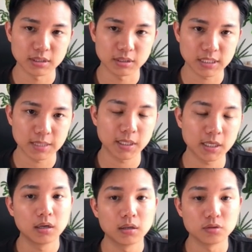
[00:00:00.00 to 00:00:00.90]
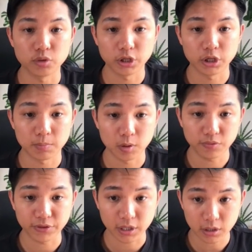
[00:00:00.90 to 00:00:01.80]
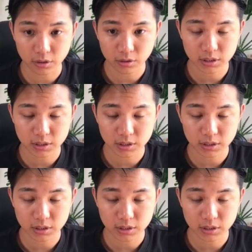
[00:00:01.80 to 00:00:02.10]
So same thing, it's really good. But over here,